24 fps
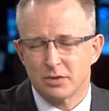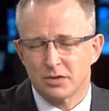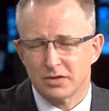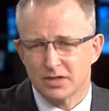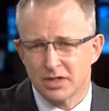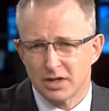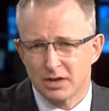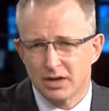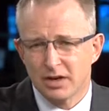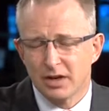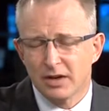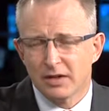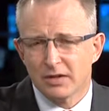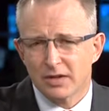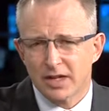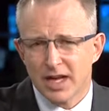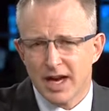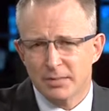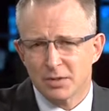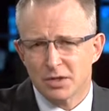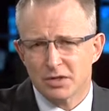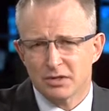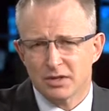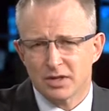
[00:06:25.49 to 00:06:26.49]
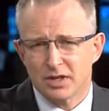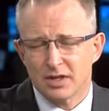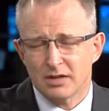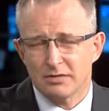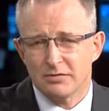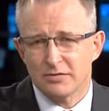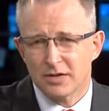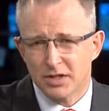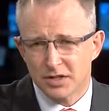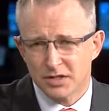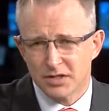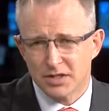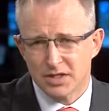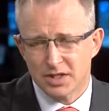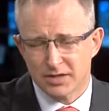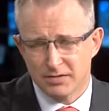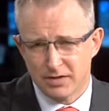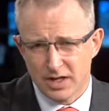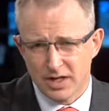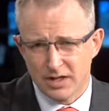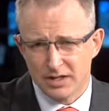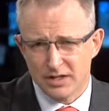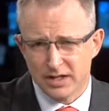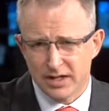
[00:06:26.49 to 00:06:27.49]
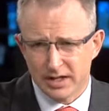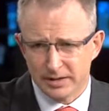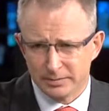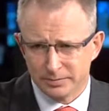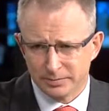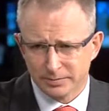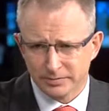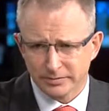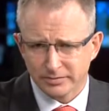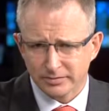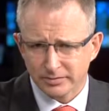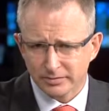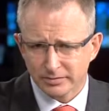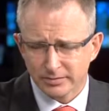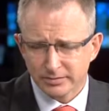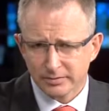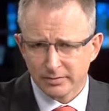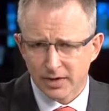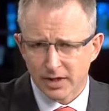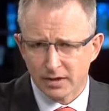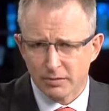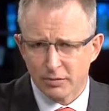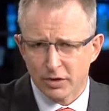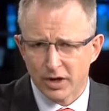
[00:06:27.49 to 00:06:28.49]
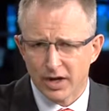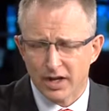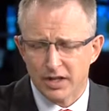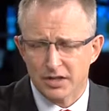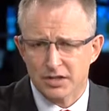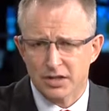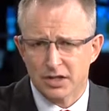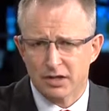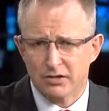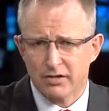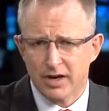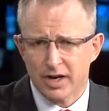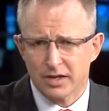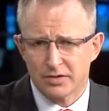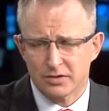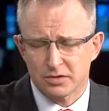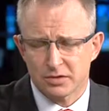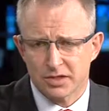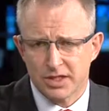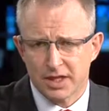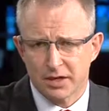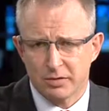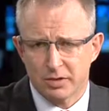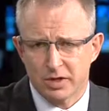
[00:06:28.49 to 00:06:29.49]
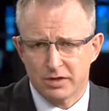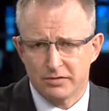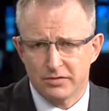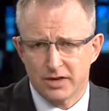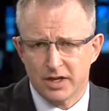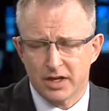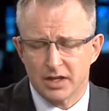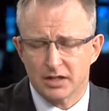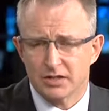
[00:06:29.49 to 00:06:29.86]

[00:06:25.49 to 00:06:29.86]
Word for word: So capturing the efficiency of the internet in relation to crowdsourced equity funding.